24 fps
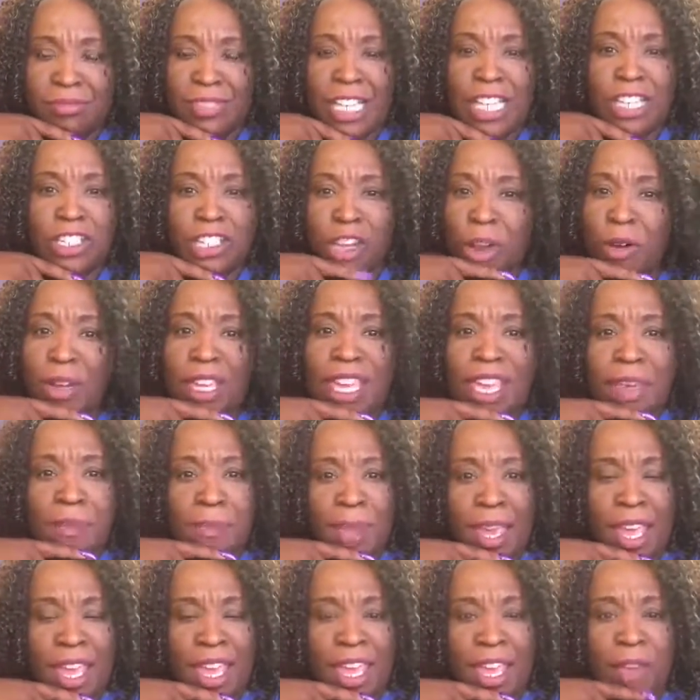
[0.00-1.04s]
Like, don't get
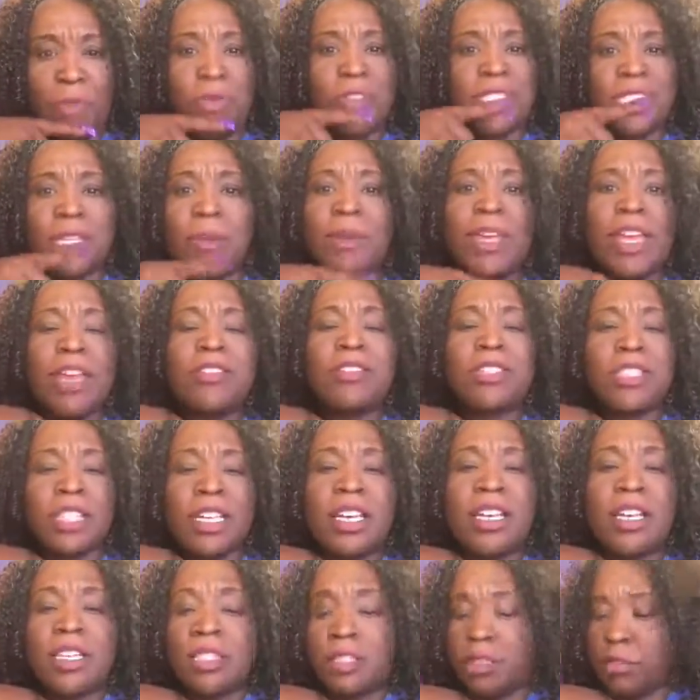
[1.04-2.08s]
mad when somebody else
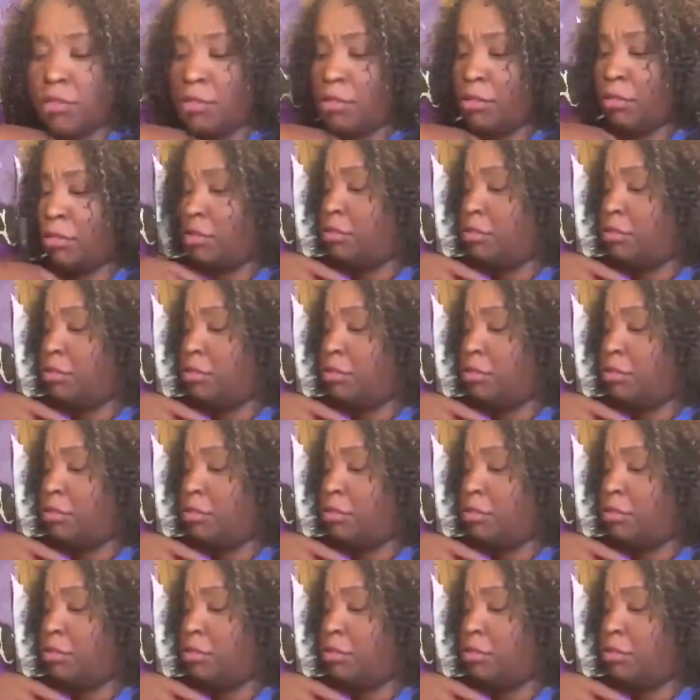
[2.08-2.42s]
does.